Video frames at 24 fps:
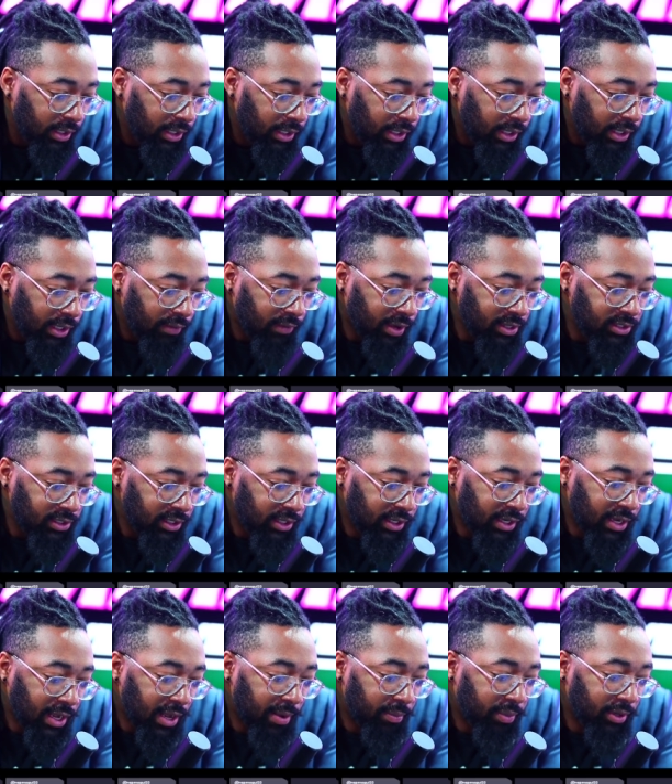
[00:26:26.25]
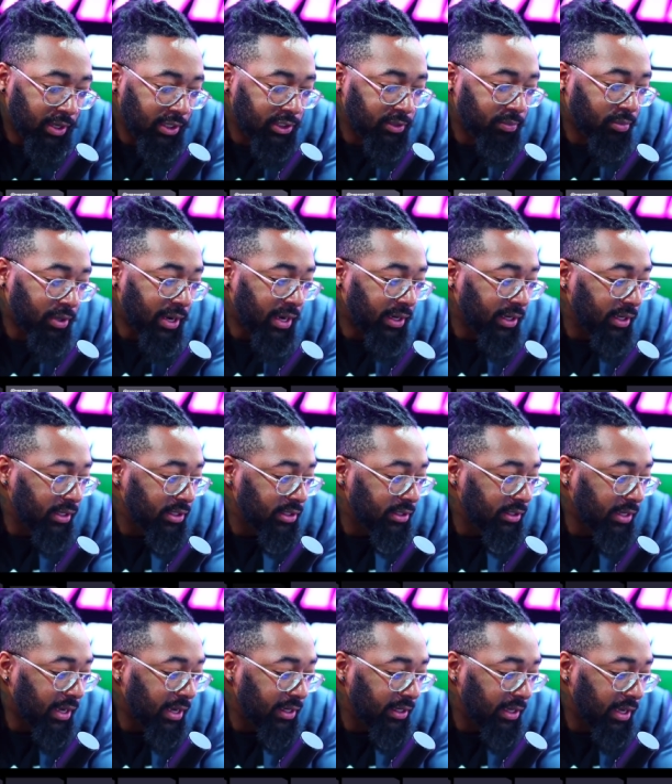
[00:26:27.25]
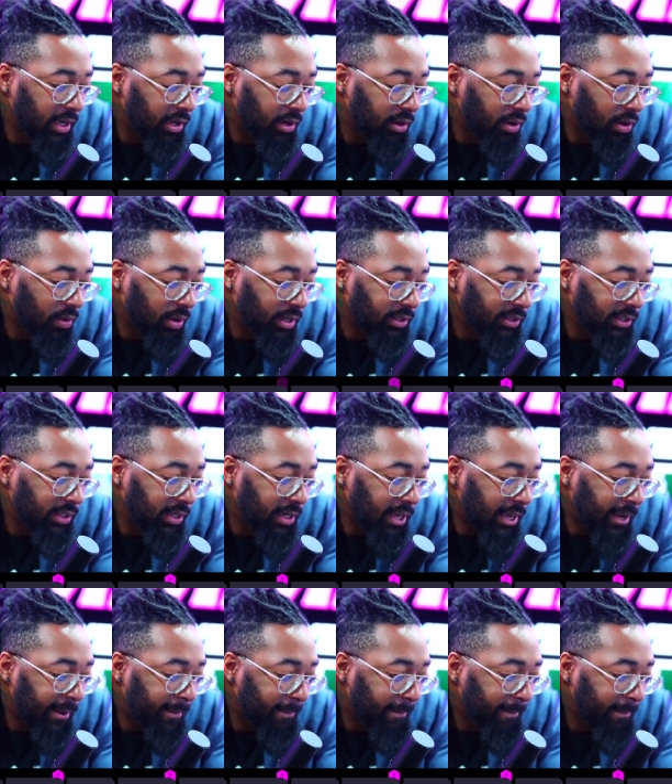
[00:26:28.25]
Have I seen the complex brackets? Not yet. No, I did not.